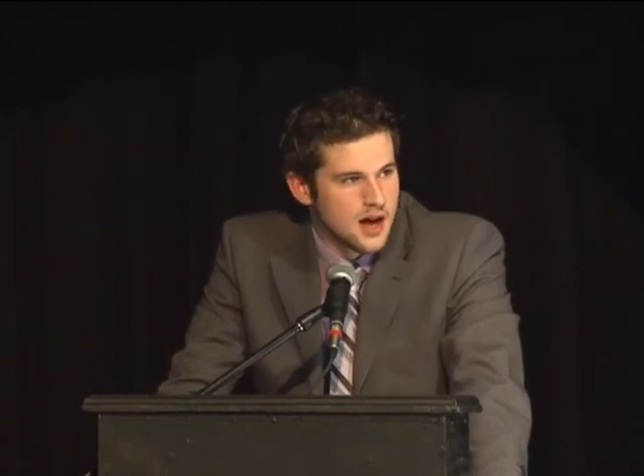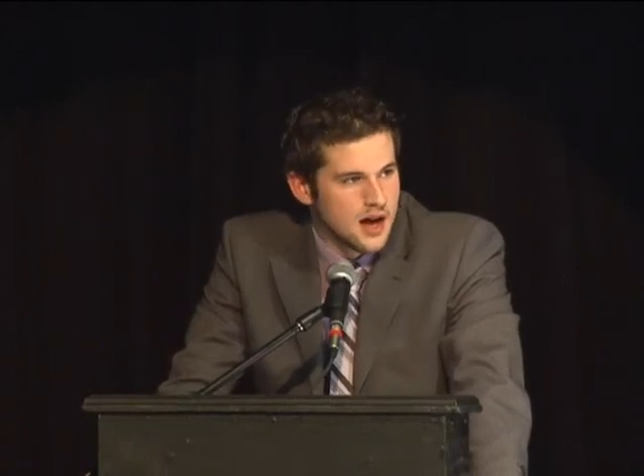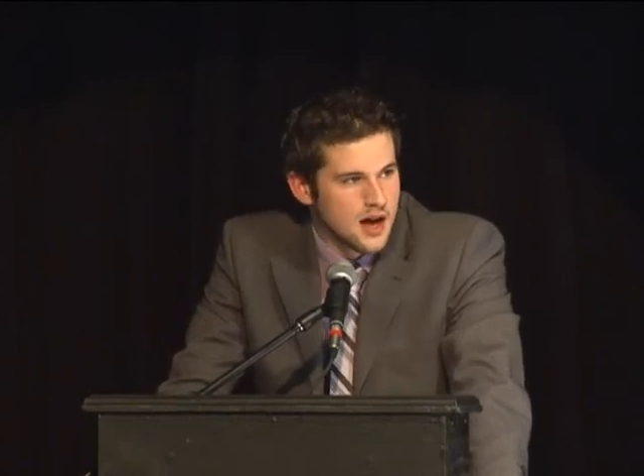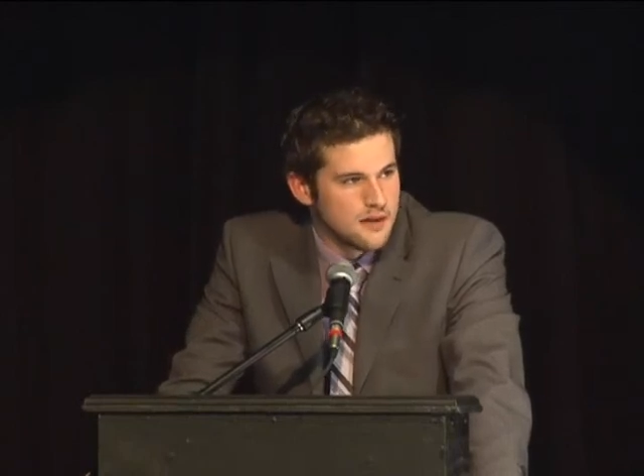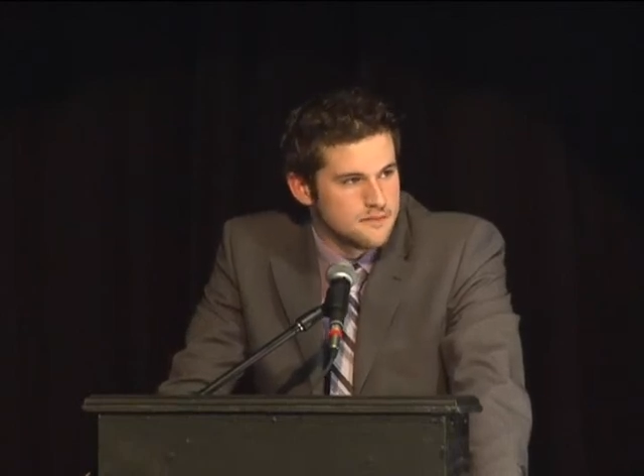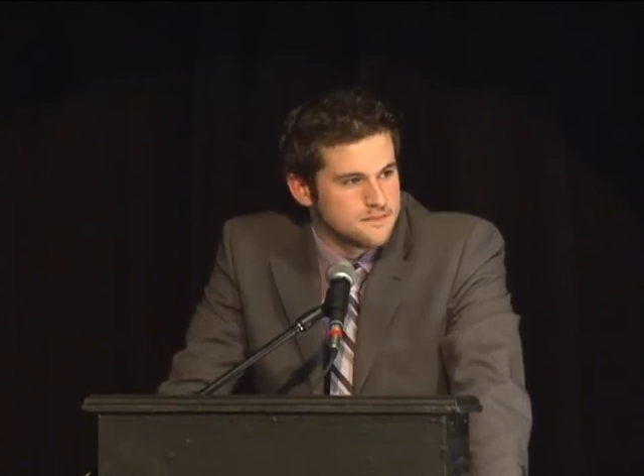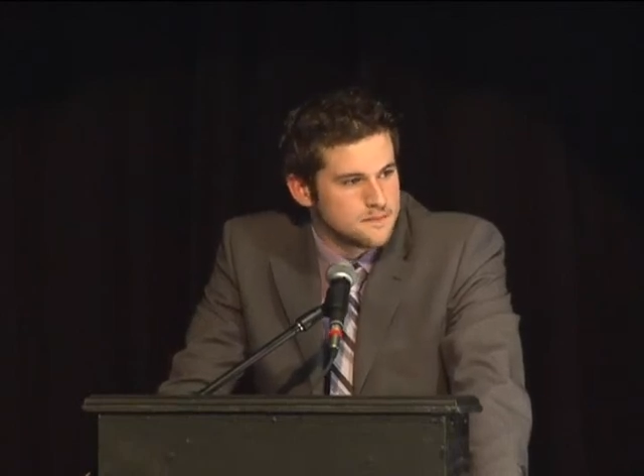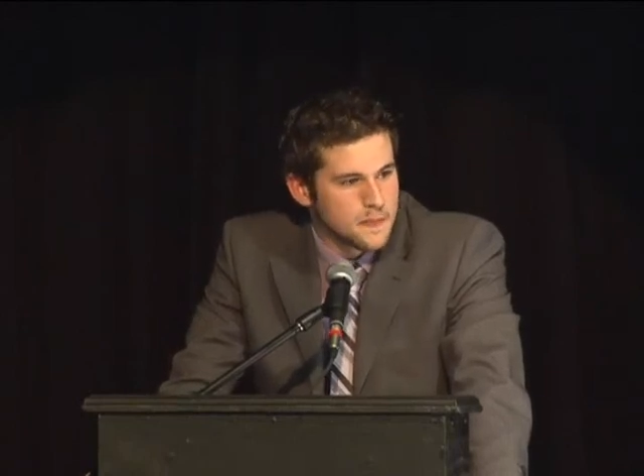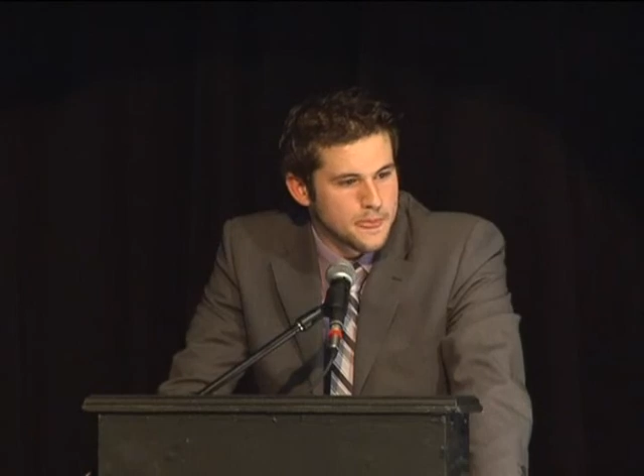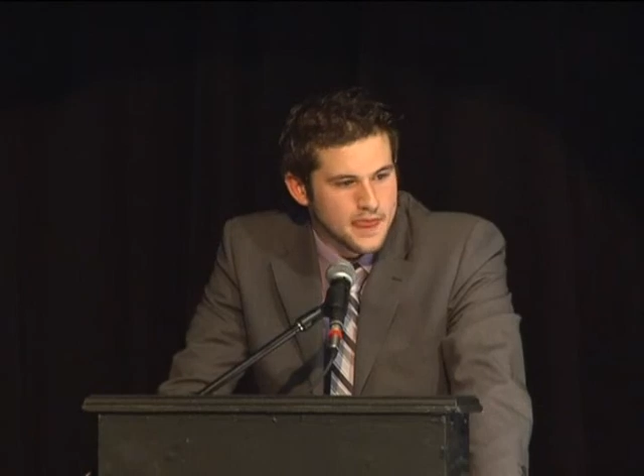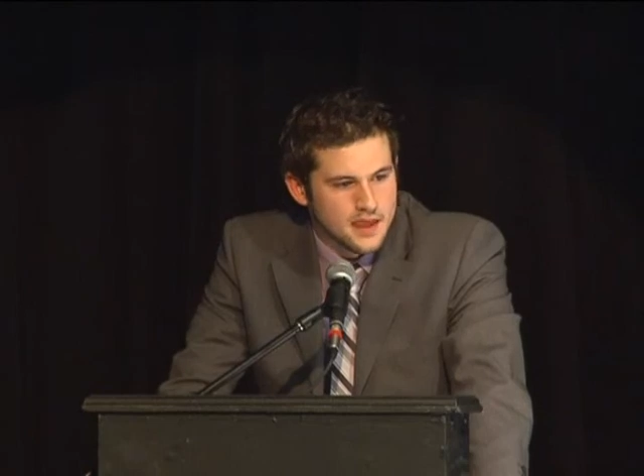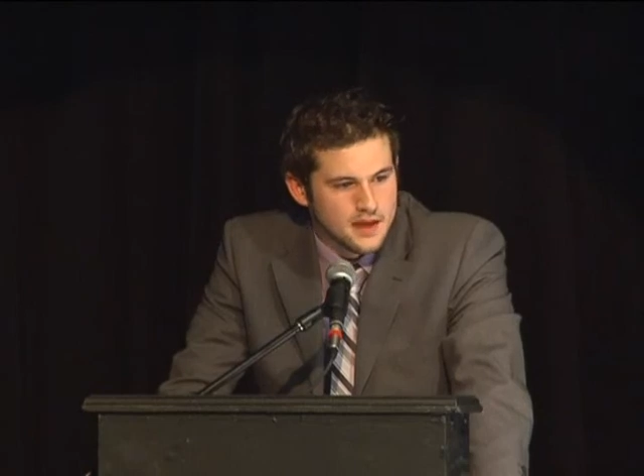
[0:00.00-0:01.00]
Um,
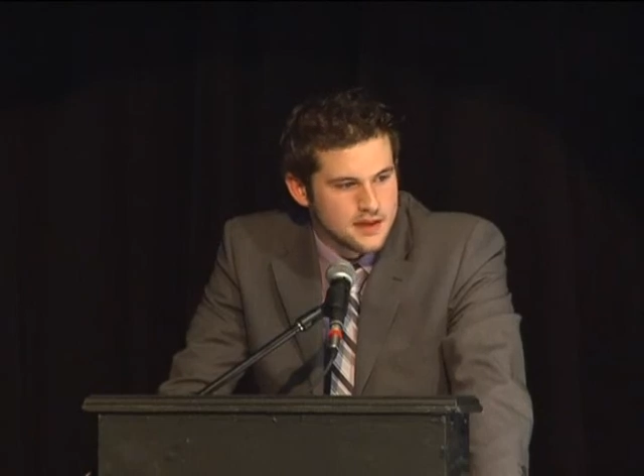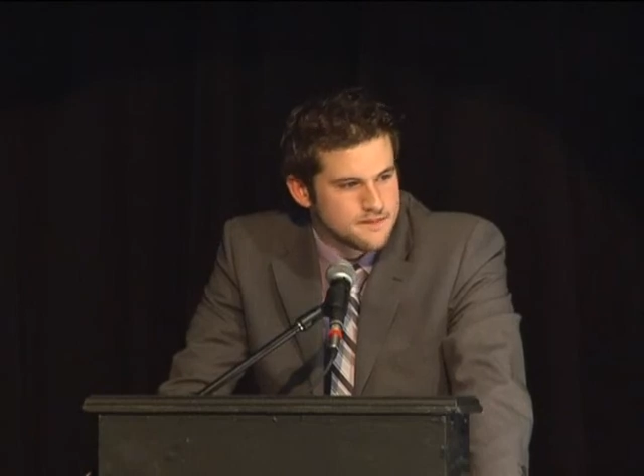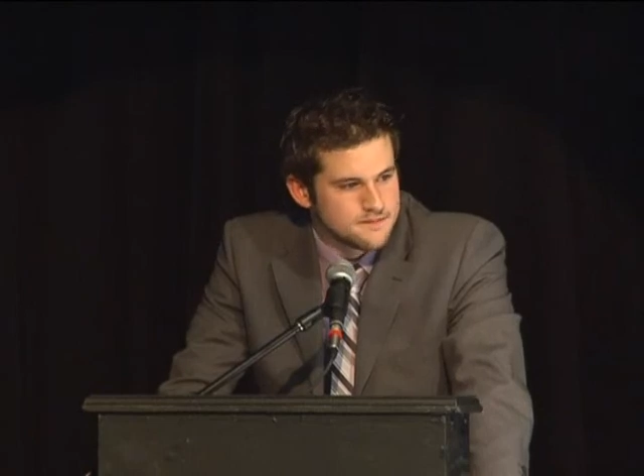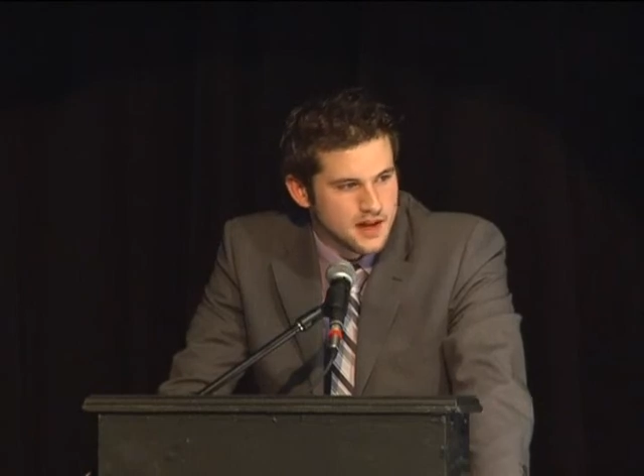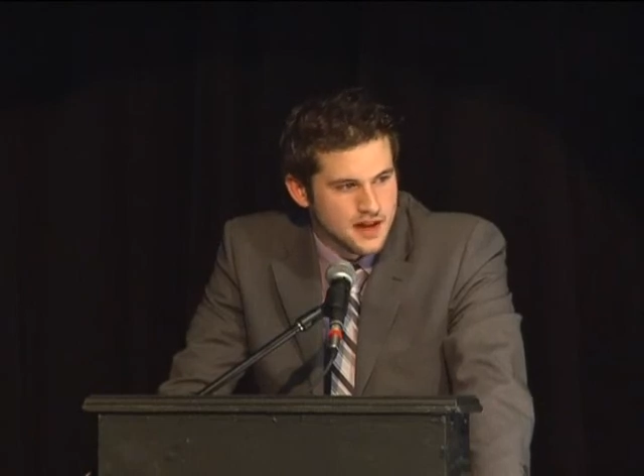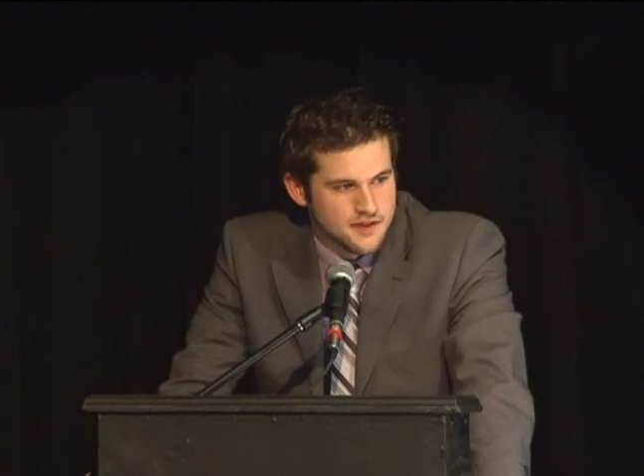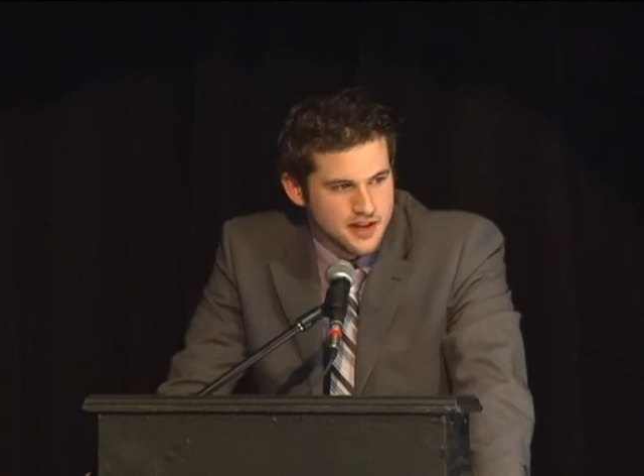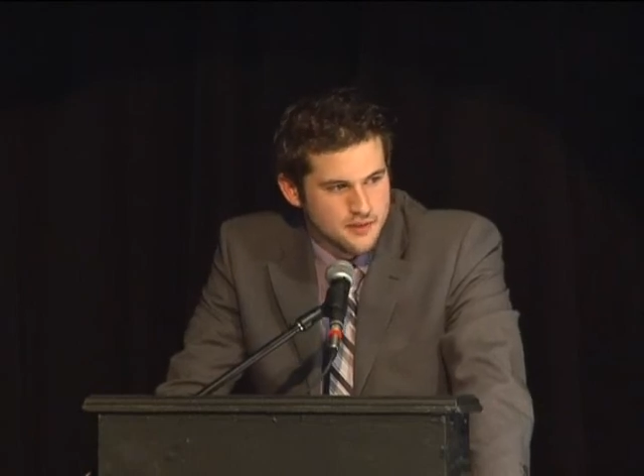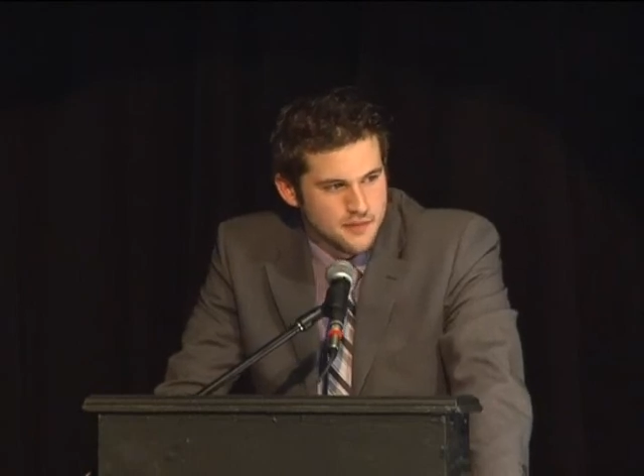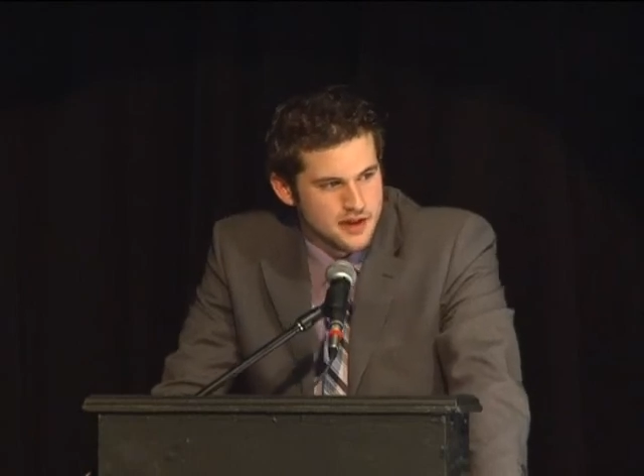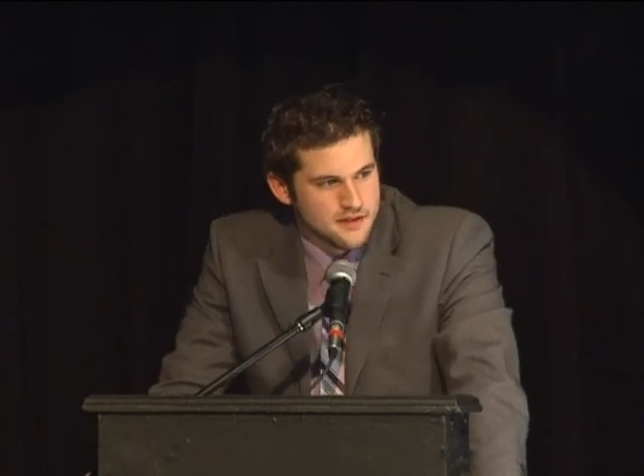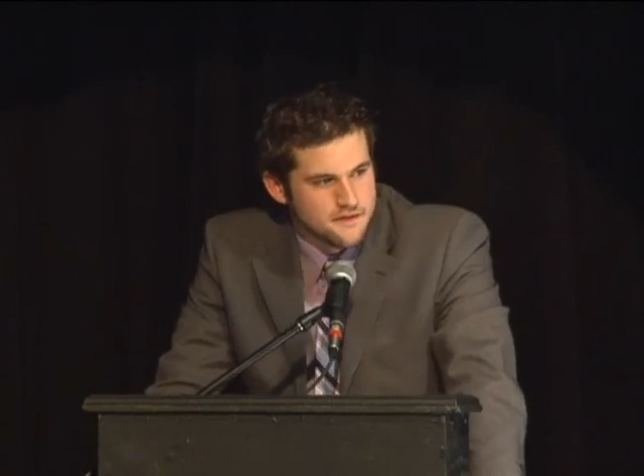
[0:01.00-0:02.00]
I've done
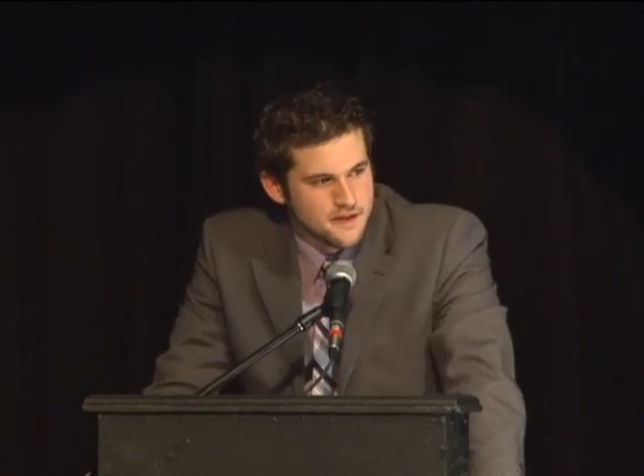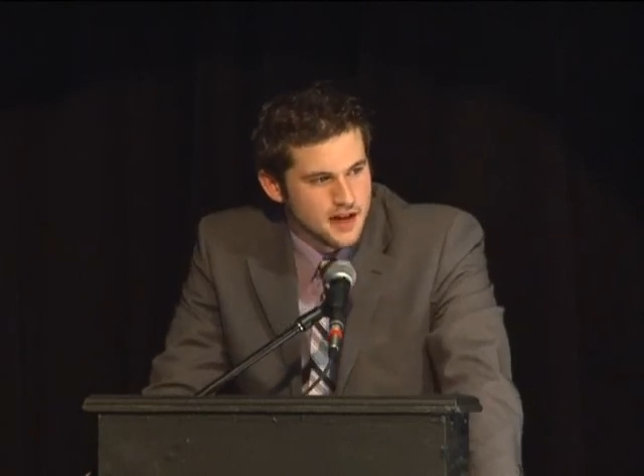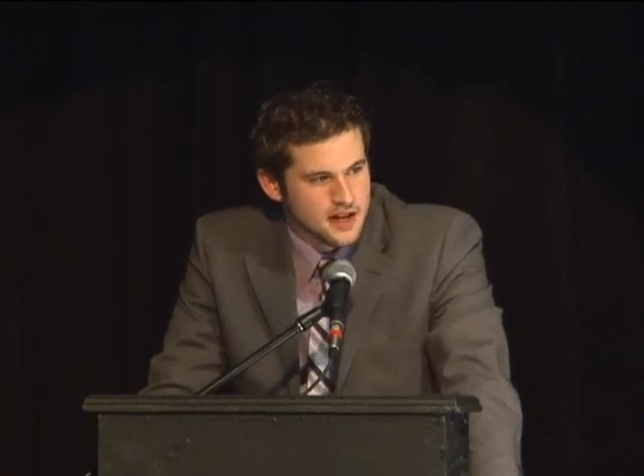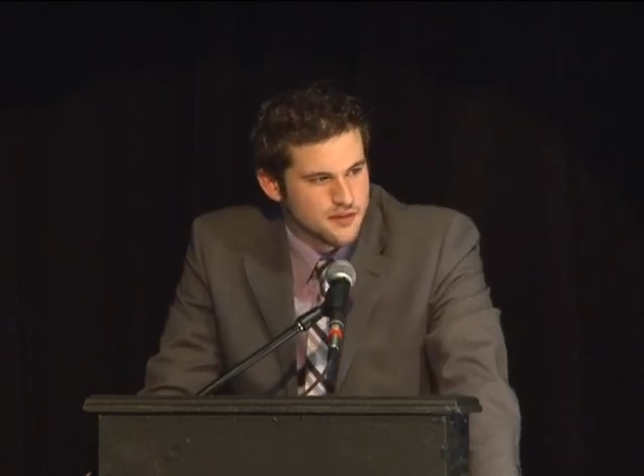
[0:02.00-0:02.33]
a bit of uh,